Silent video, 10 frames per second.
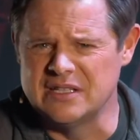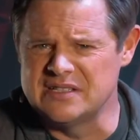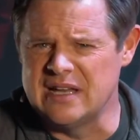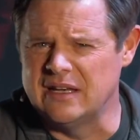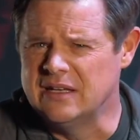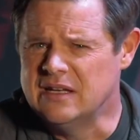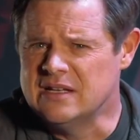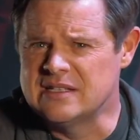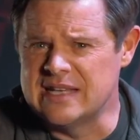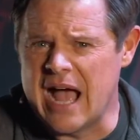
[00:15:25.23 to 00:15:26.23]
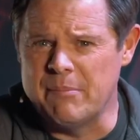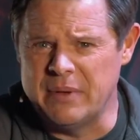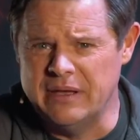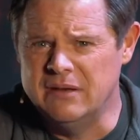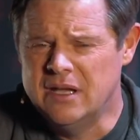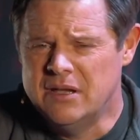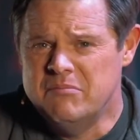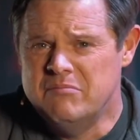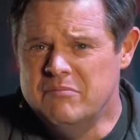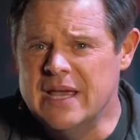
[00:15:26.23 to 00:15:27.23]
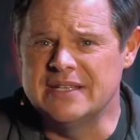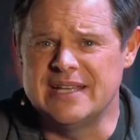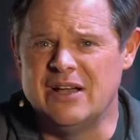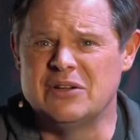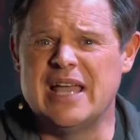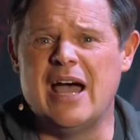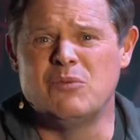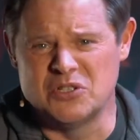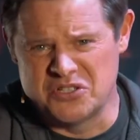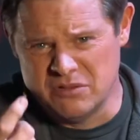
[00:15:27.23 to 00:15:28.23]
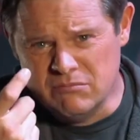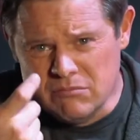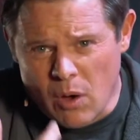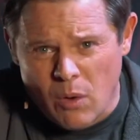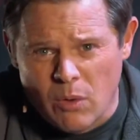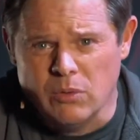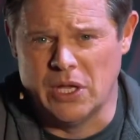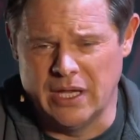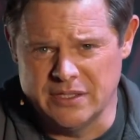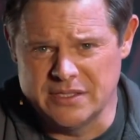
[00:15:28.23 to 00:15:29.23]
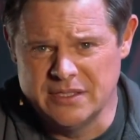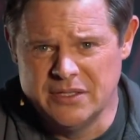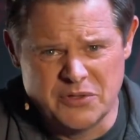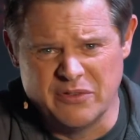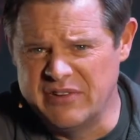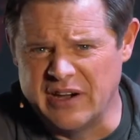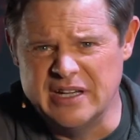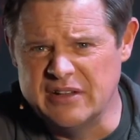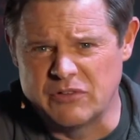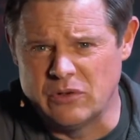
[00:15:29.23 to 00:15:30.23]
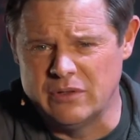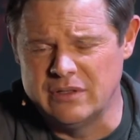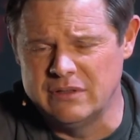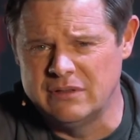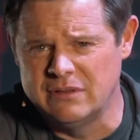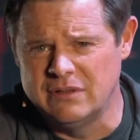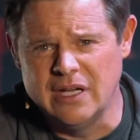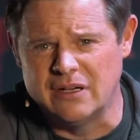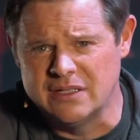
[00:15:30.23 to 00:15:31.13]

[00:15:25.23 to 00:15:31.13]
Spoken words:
Let's not stop and miss how God wants to mold us through a very difficult year.